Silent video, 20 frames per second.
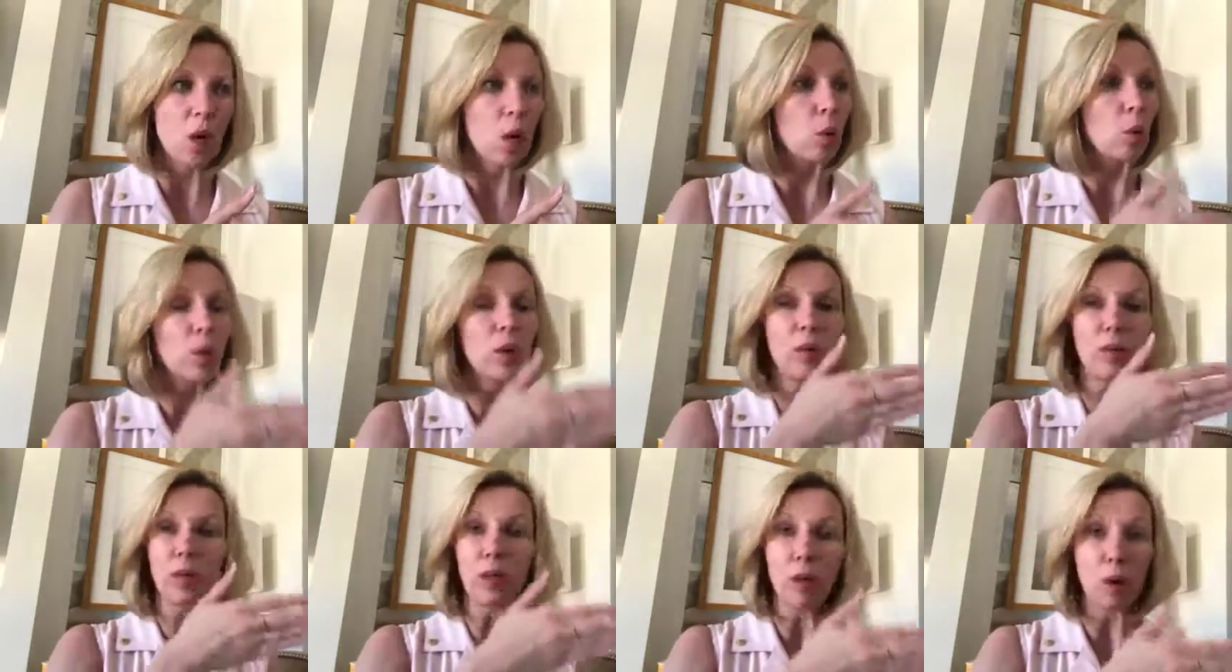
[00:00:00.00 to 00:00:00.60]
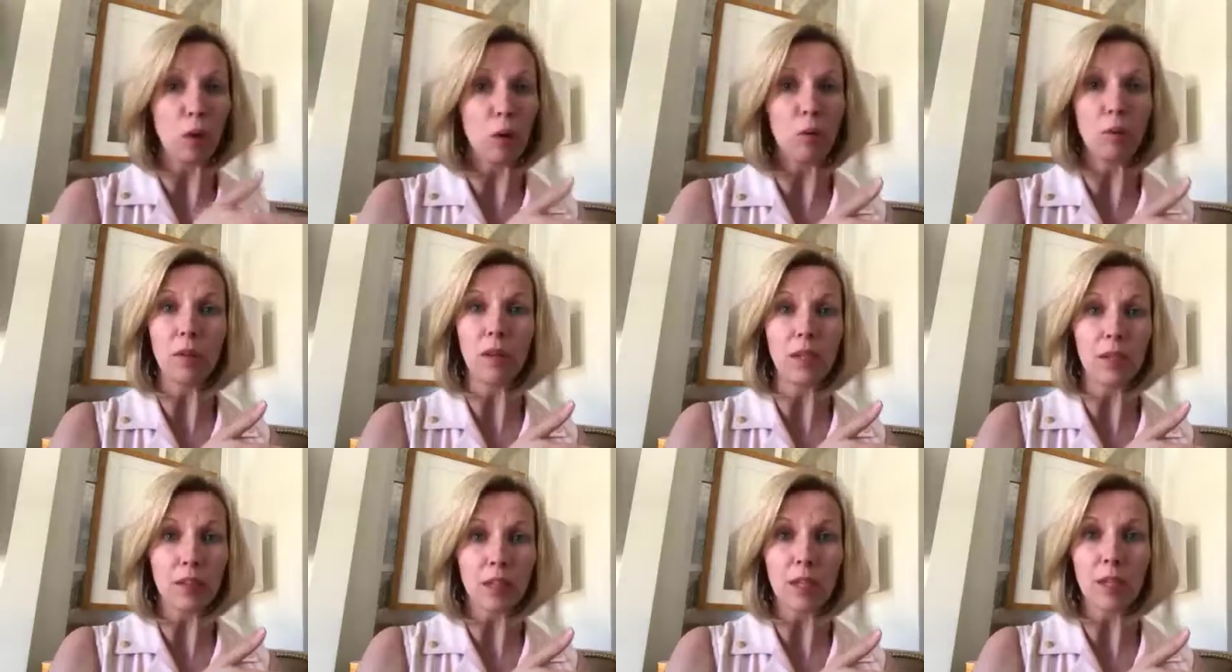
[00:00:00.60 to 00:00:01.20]
we would
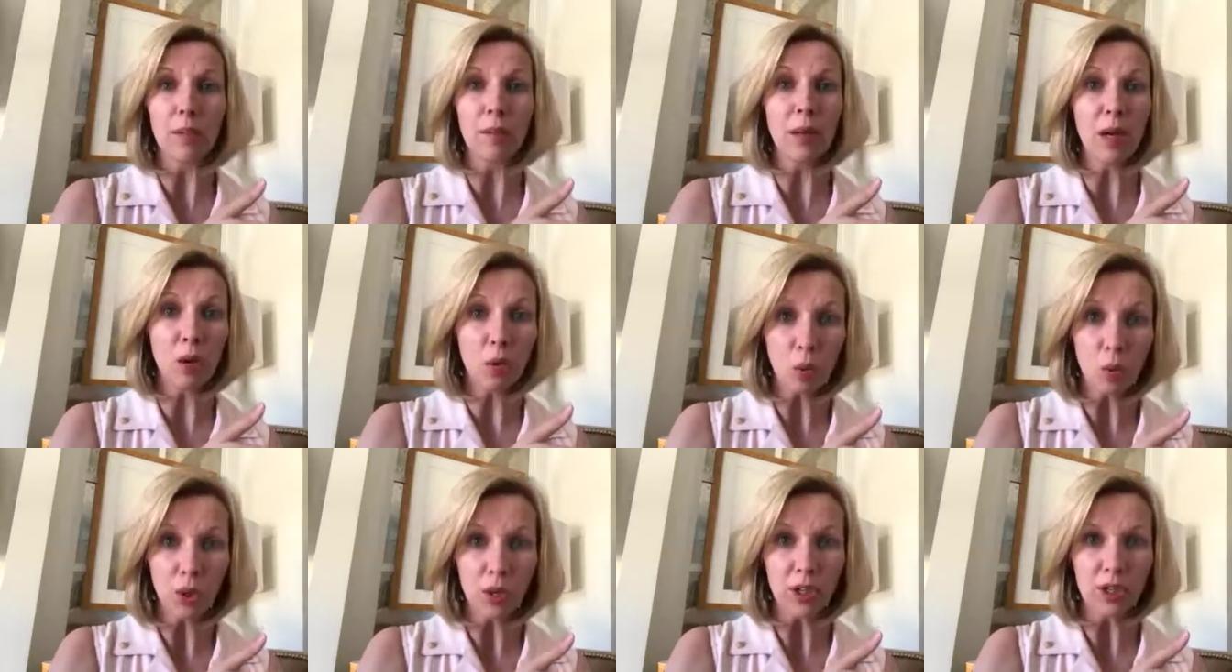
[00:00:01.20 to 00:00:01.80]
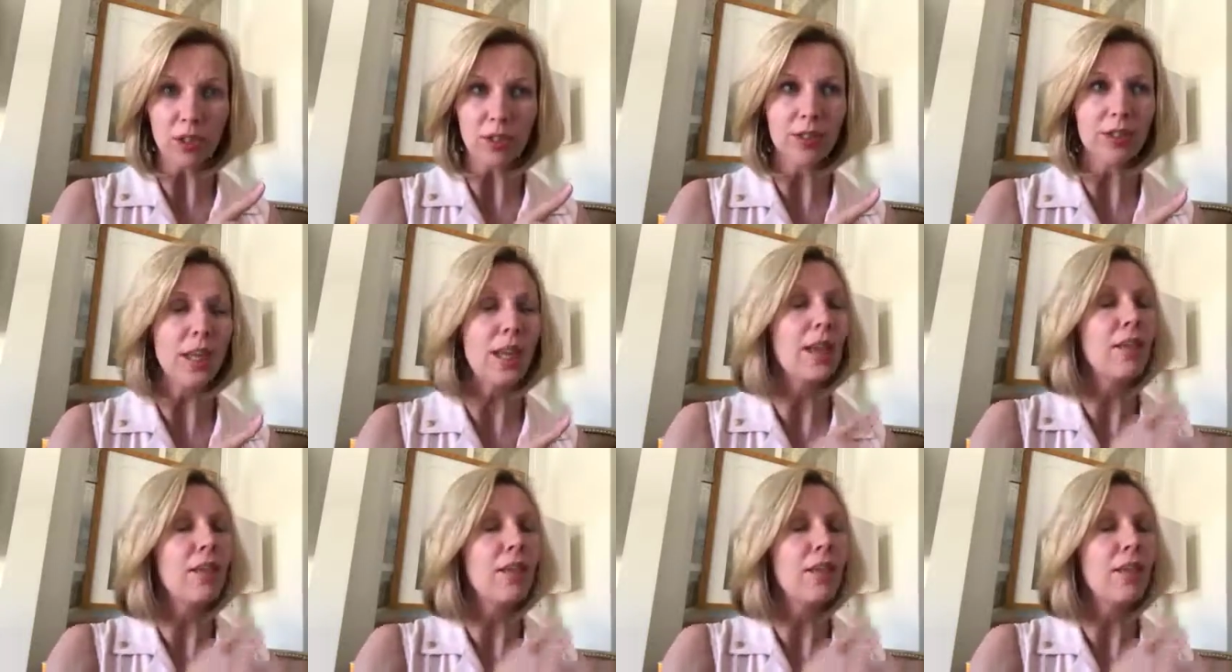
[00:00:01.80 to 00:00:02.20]
only think about works.